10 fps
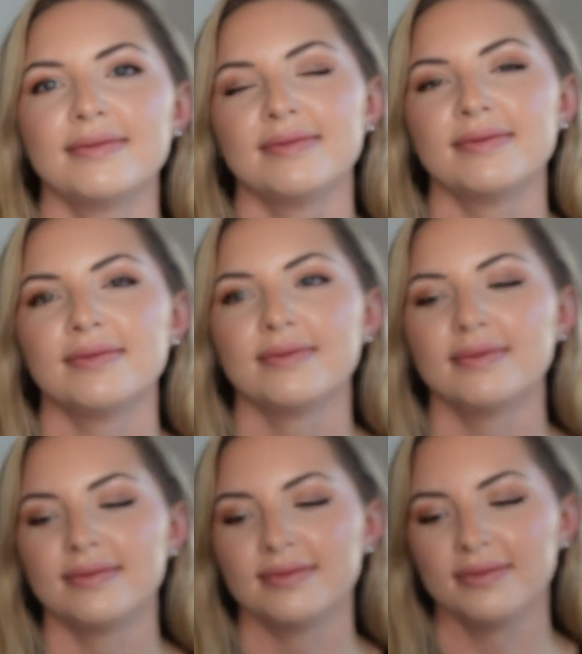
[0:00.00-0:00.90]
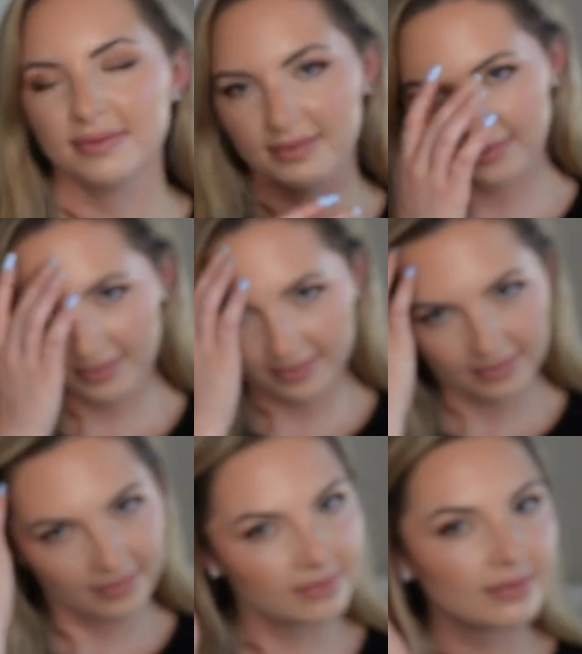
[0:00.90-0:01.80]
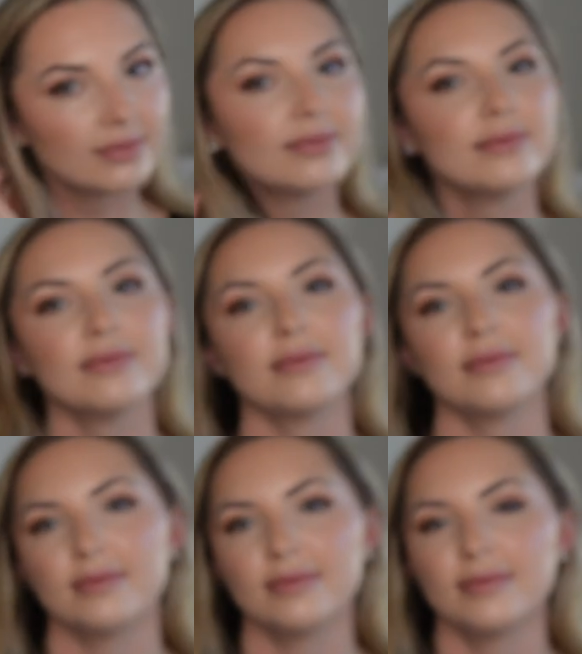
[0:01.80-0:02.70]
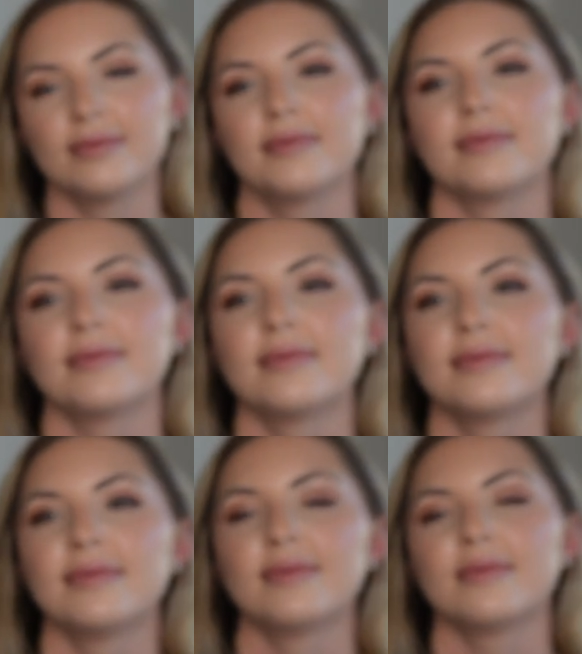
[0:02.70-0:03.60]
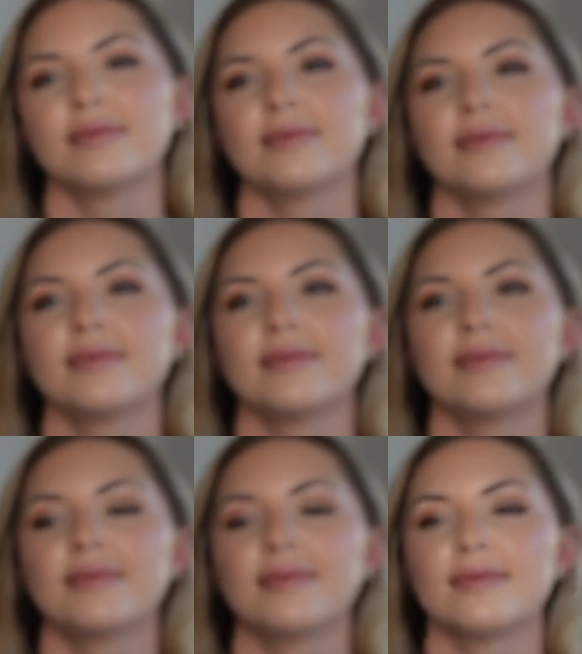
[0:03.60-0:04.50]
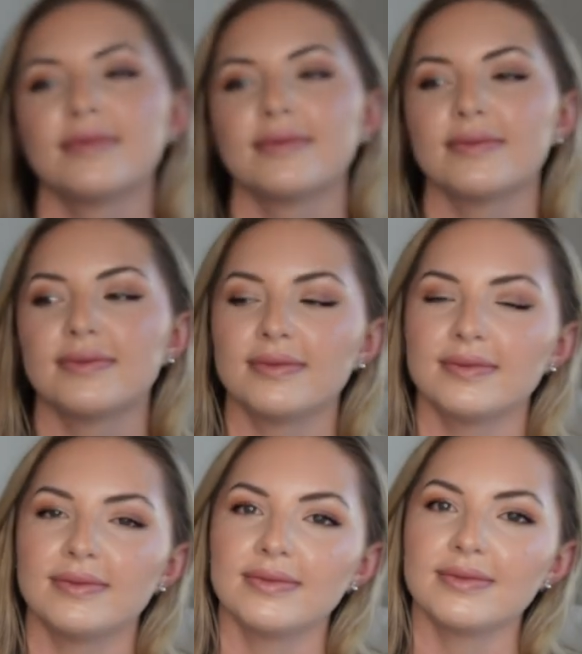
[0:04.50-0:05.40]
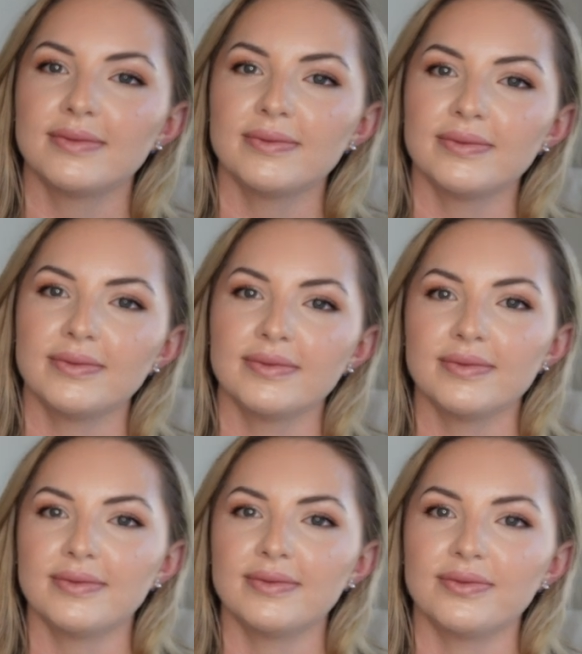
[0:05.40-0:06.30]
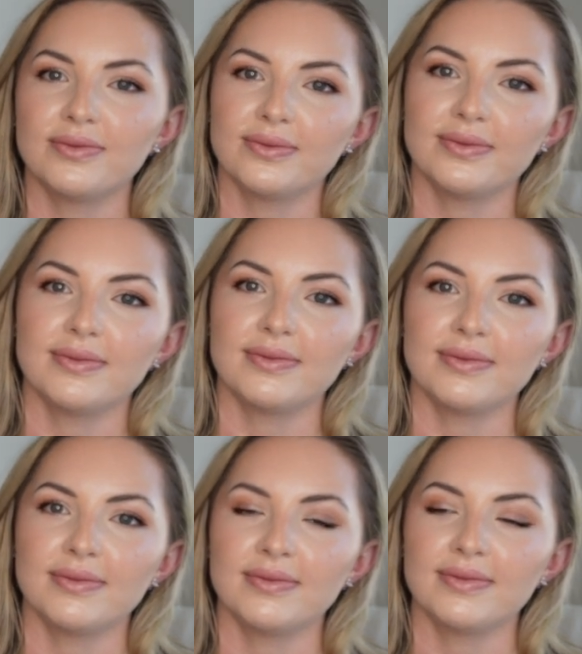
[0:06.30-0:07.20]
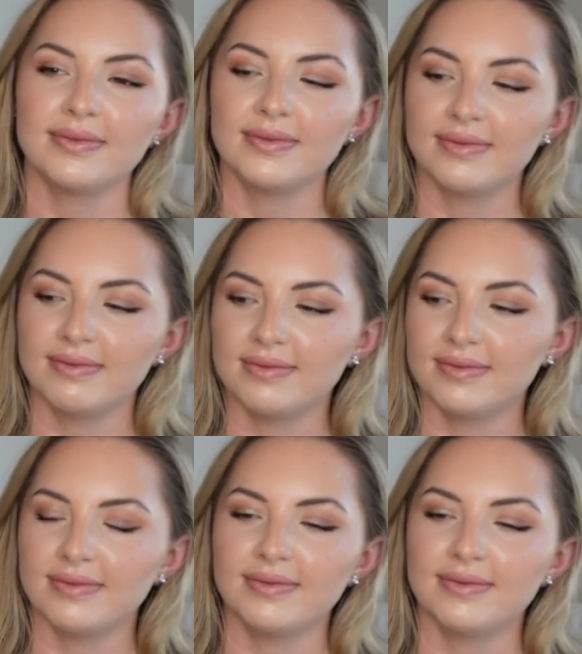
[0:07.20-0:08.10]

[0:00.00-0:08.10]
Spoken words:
(silent)